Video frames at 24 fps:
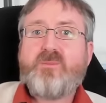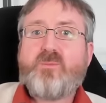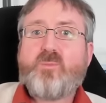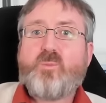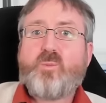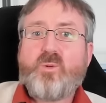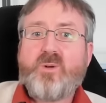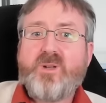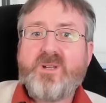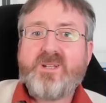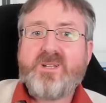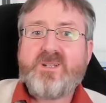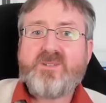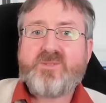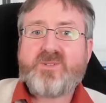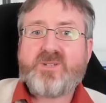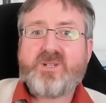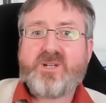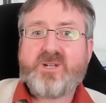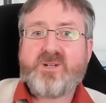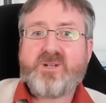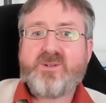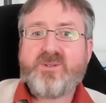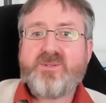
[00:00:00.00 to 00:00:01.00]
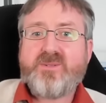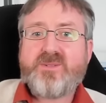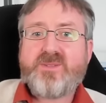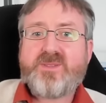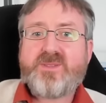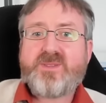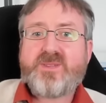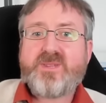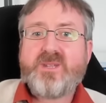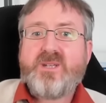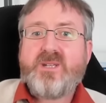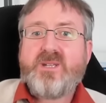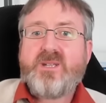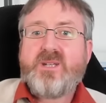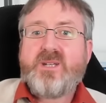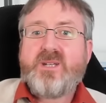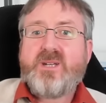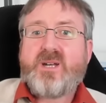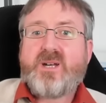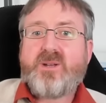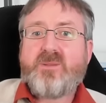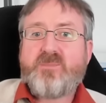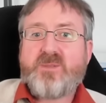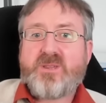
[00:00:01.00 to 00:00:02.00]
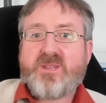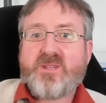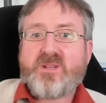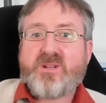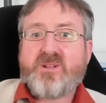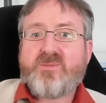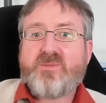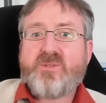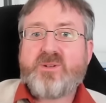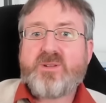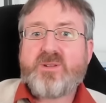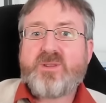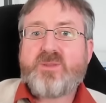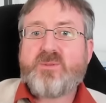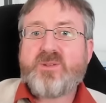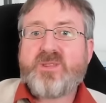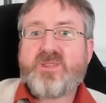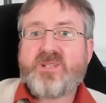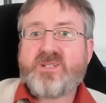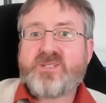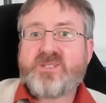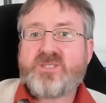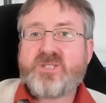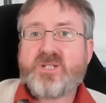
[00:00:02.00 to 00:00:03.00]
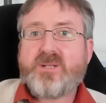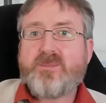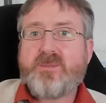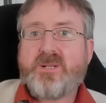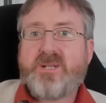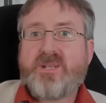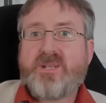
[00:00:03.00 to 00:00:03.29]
One of those observers was the German